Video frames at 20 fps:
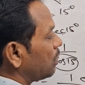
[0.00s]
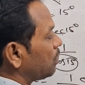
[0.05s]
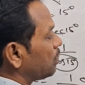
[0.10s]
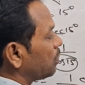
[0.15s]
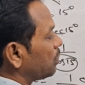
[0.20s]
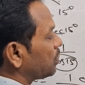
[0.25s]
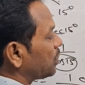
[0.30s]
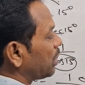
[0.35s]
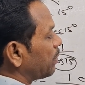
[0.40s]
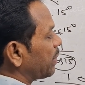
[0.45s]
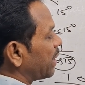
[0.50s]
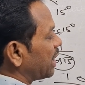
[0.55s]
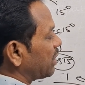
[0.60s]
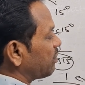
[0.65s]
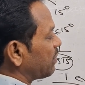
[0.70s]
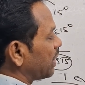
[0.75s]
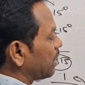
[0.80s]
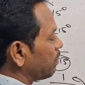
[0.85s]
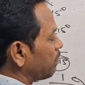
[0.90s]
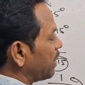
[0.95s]
root 3 minus
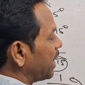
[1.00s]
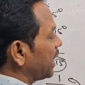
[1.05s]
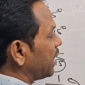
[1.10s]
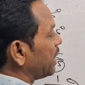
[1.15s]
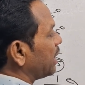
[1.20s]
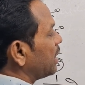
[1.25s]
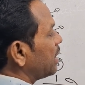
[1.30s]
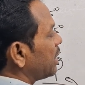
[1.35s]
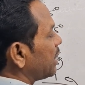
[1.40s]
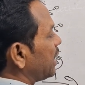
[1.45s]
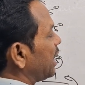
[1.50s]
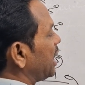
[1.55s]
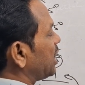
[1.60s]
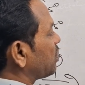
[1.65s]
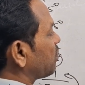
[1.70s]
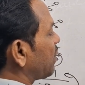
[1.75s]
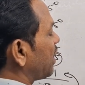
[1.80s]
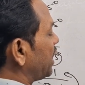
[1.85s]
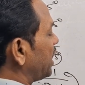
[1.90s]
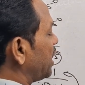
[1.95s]
1 by a
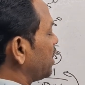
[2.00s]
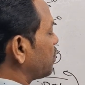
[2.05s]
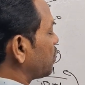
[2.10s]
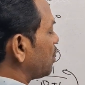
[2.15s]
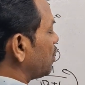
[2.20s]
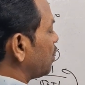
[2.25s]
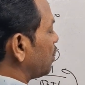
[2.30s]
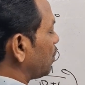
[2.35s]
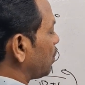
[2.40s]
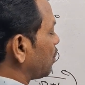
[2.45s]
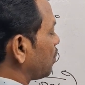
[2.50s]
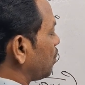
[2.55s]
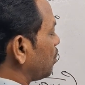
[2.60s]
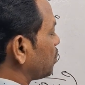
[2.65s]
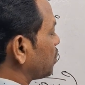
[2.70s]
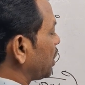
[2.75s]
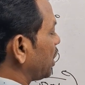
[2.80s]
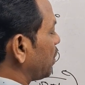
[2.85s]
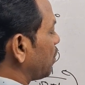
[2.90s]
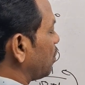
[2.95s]
square is
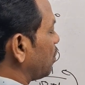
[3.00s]
root 3